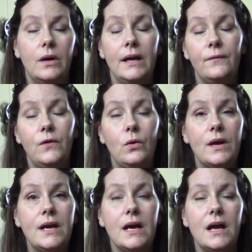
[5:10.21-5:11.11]
And if you
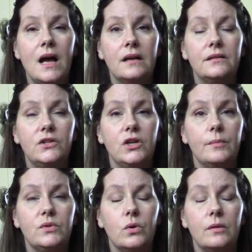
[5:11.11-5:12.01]
can get oxygen
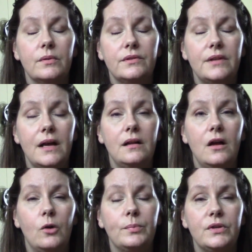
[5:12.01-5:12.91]
absorbers, that'll
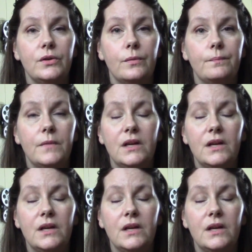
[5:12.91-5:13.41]
help too.